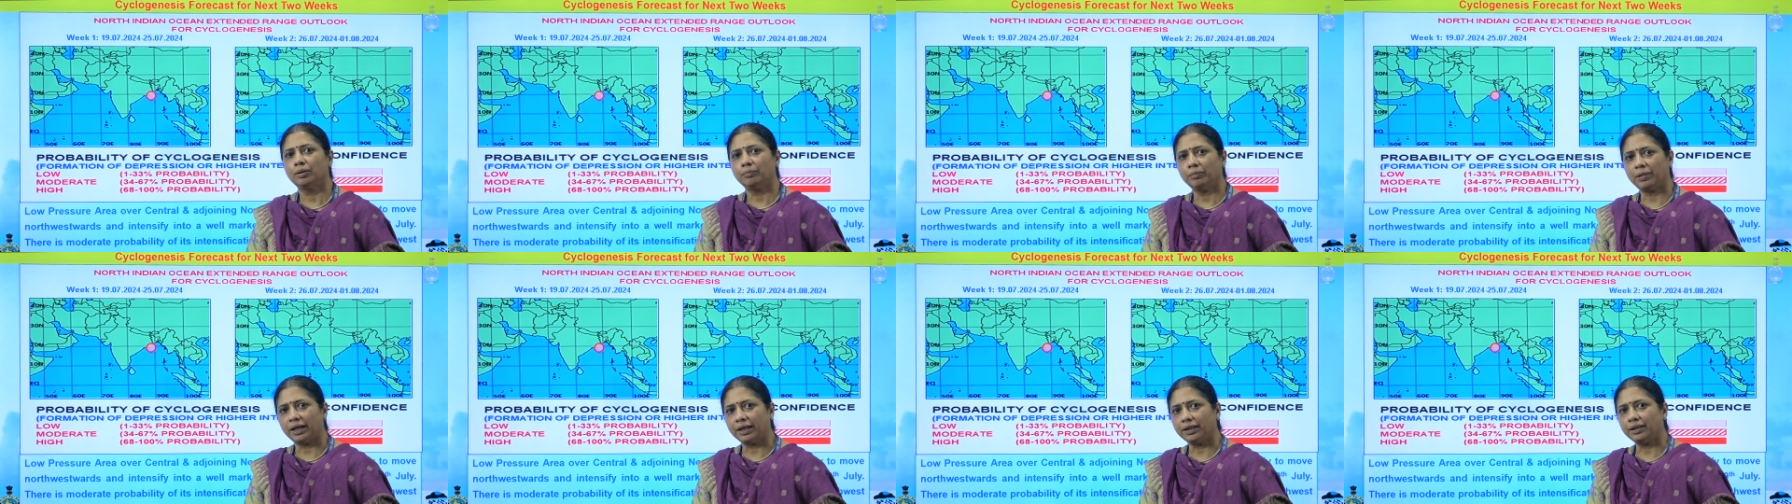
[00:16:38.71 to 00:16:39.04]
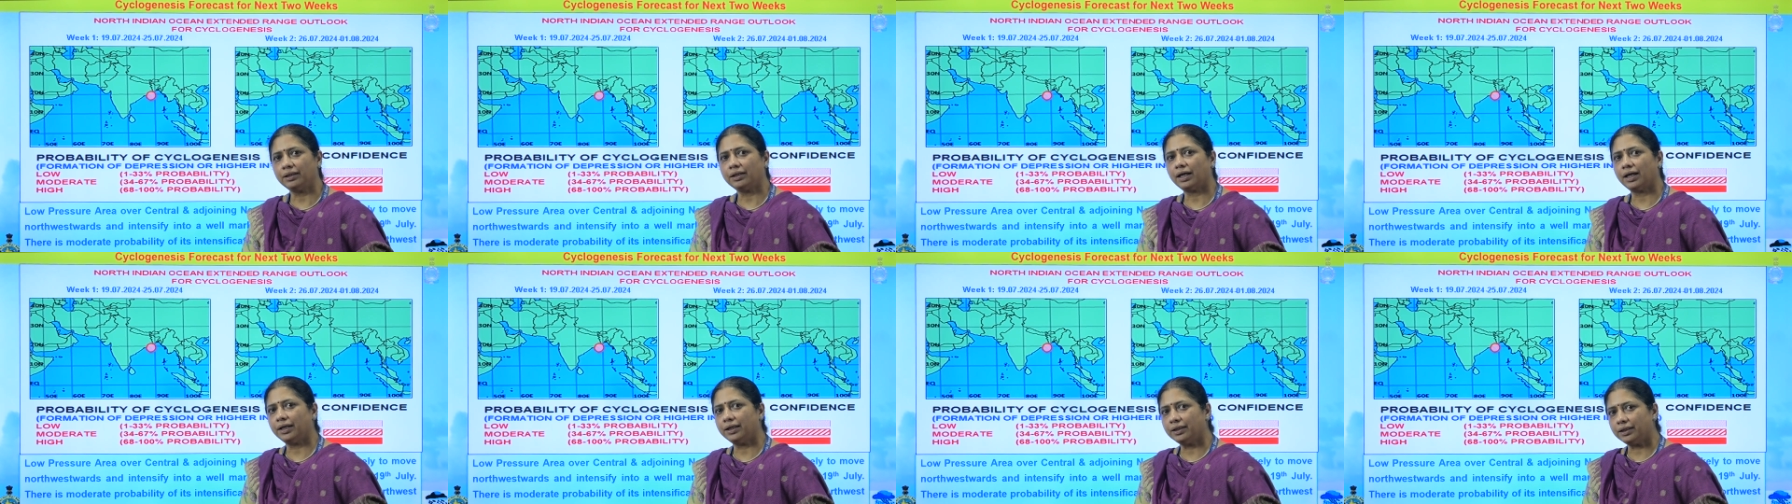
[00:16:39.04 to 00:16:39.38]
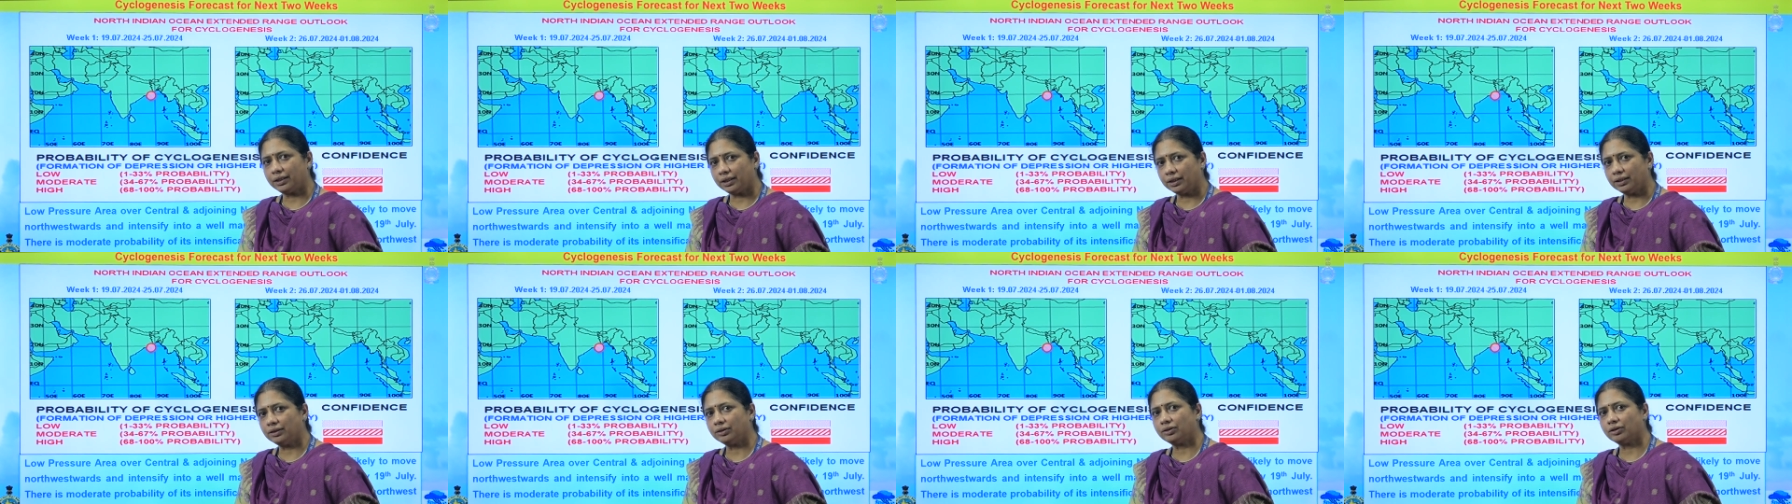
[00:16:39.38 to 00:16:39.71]
by
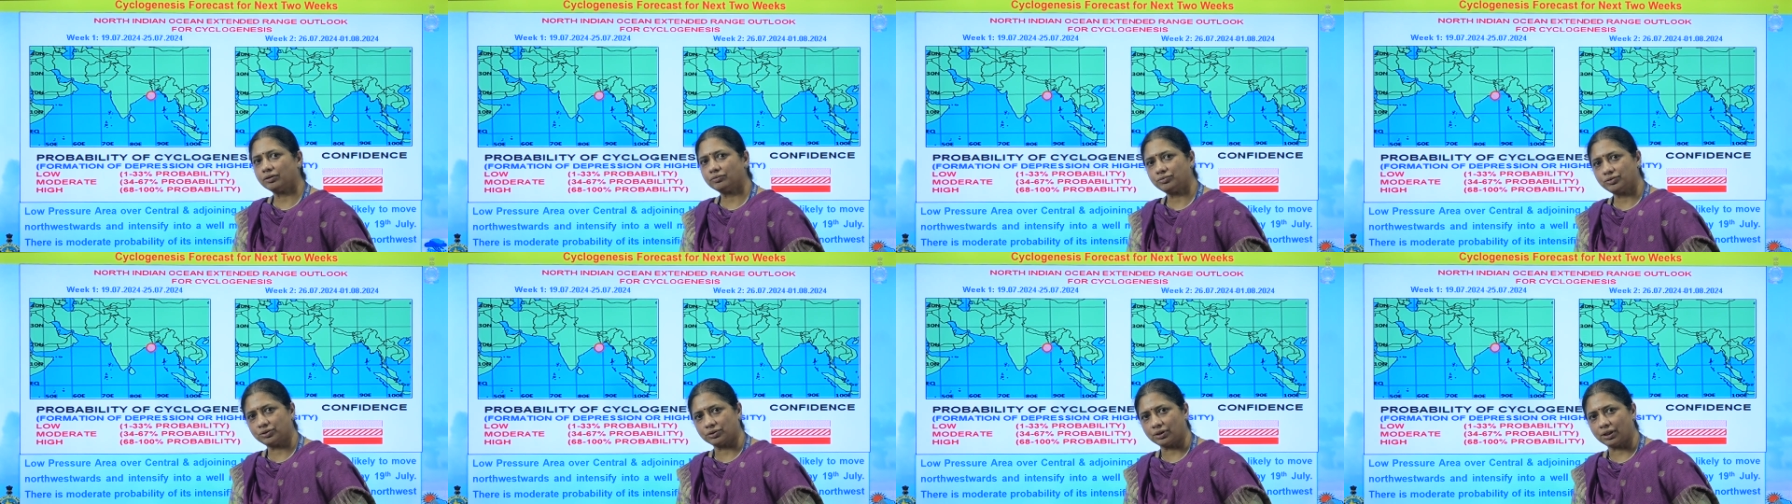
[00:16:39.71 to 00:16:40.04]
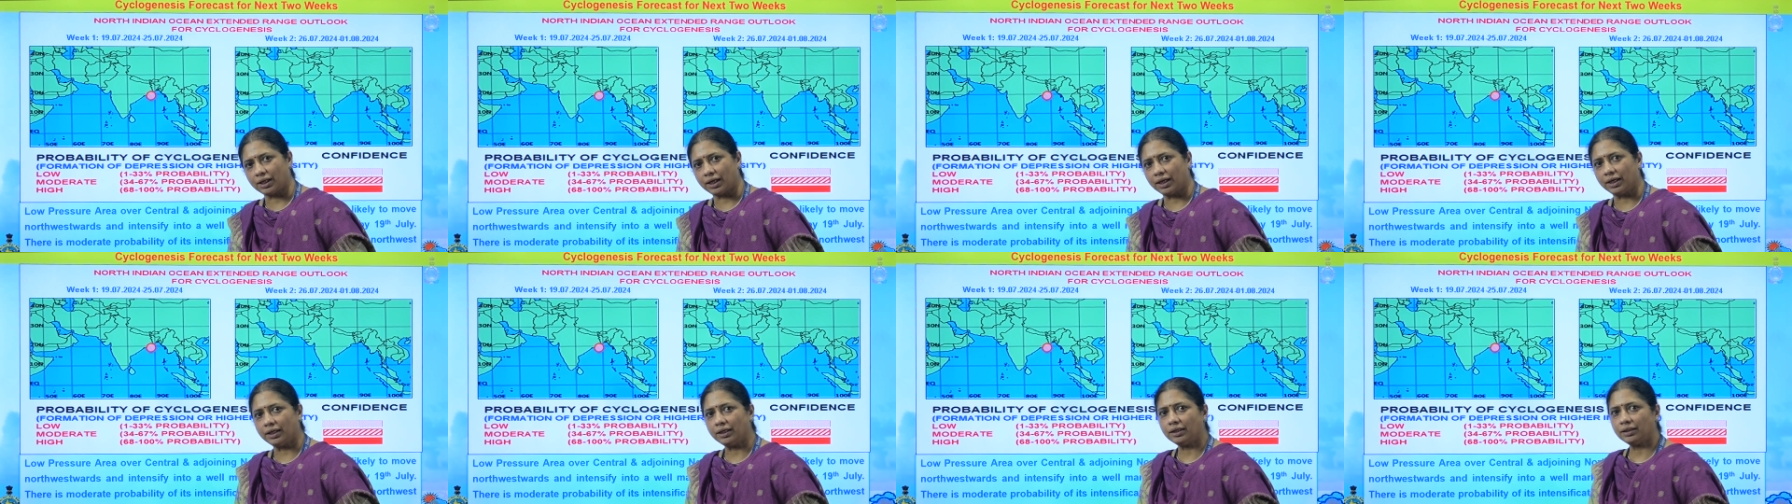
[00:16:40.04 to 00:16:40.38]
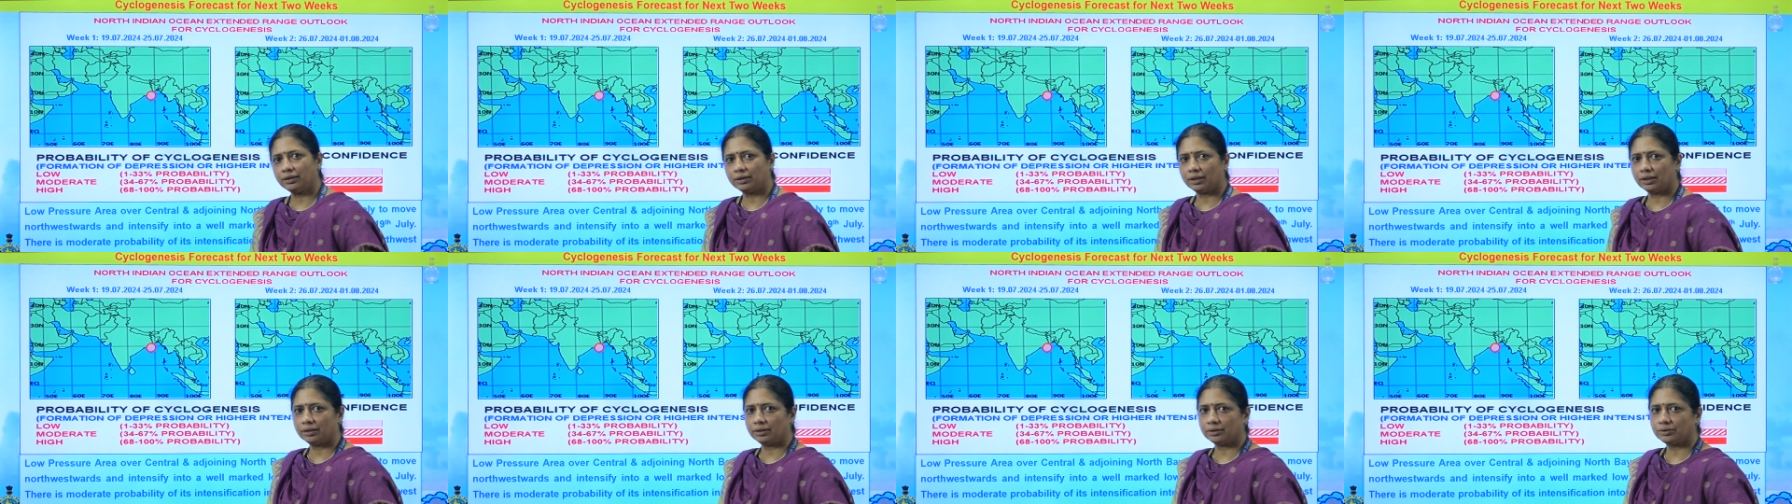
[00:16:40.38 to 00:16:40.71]
19th of
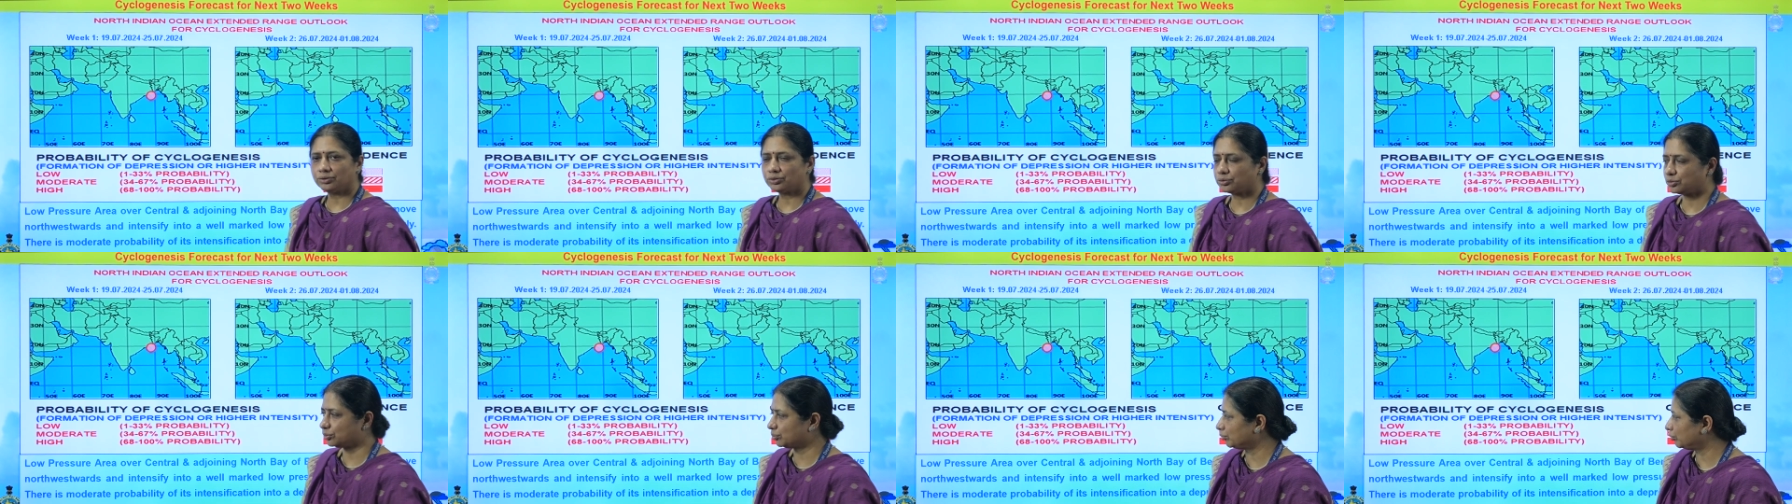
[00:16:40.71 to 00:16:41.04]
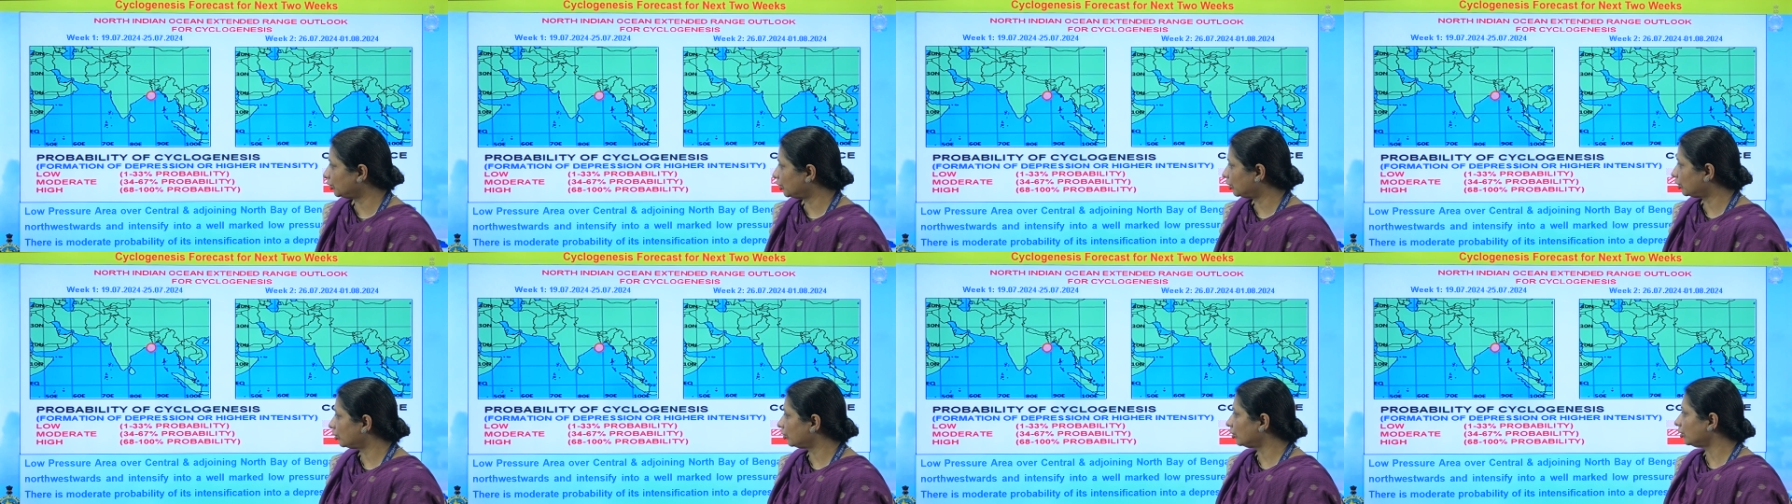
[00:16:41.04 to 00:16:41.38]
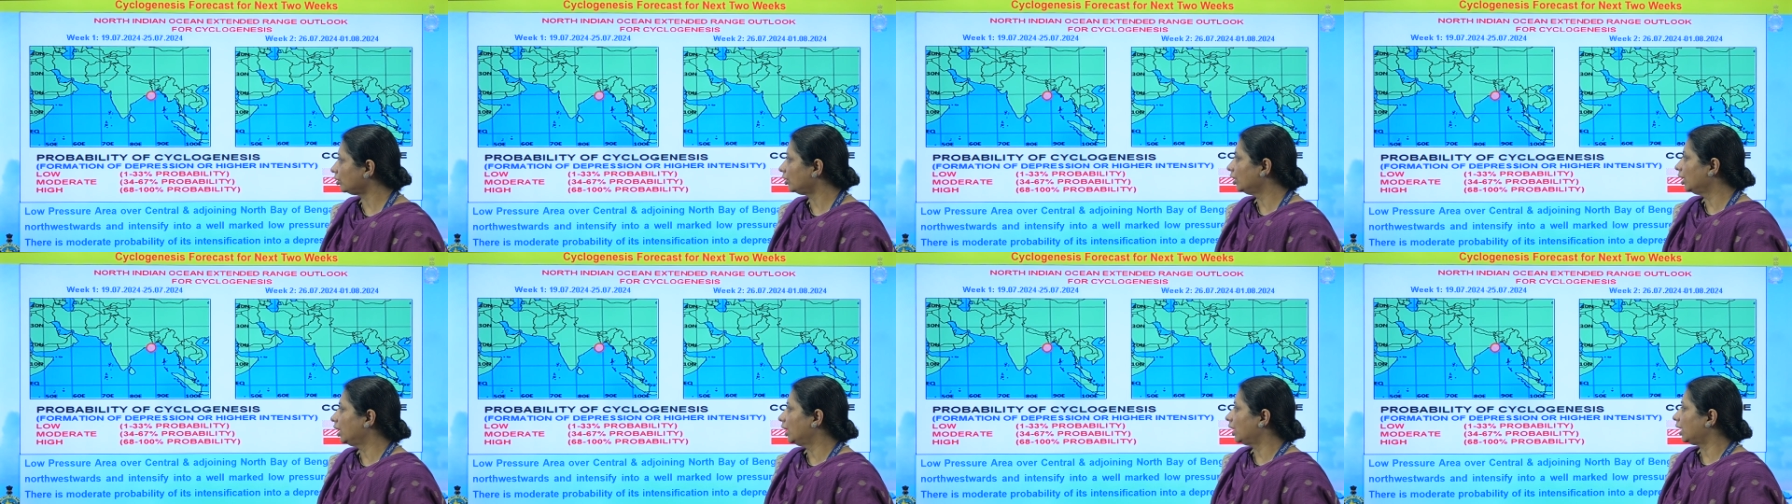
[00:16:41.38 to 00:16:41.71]
July, that is
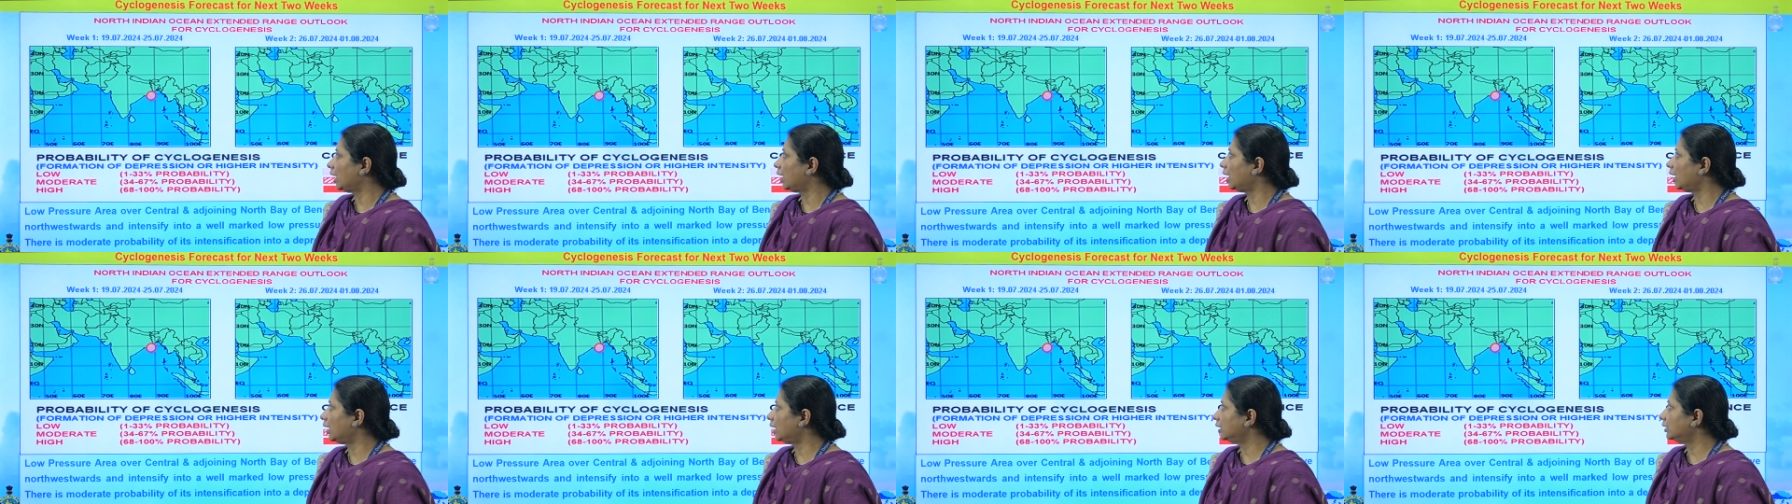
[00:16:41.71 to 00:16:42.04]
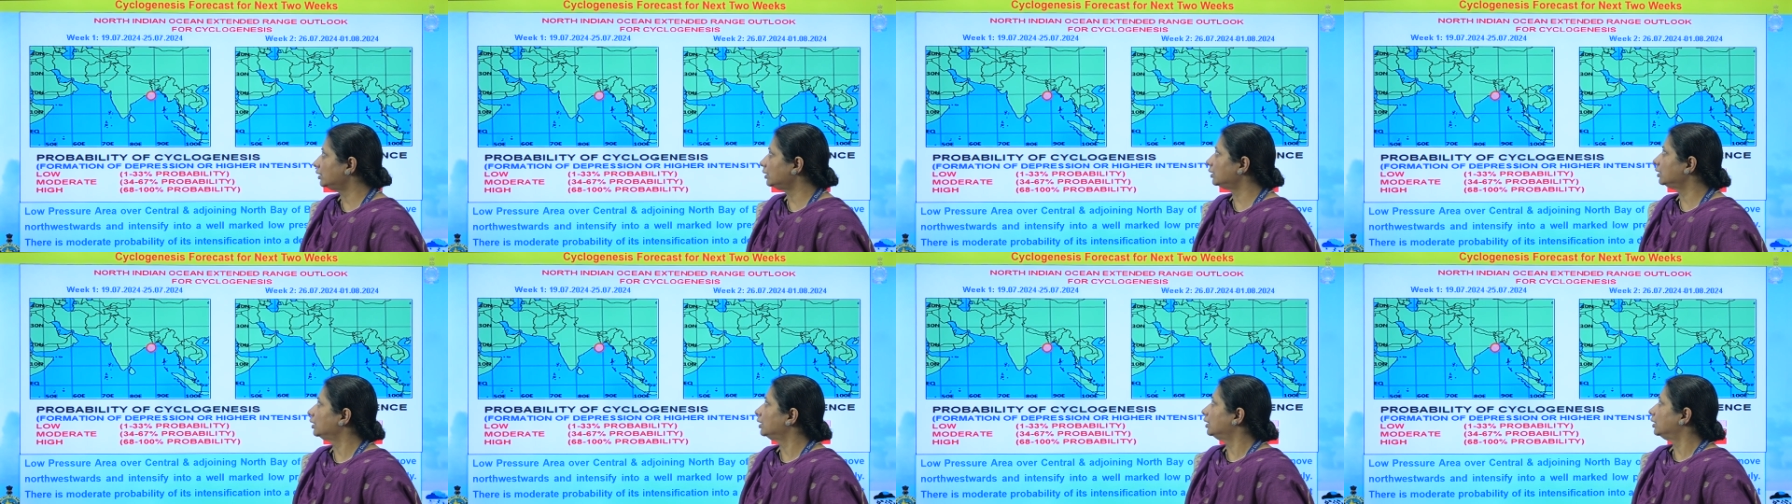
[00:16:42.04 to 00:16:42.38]
tomorrow, and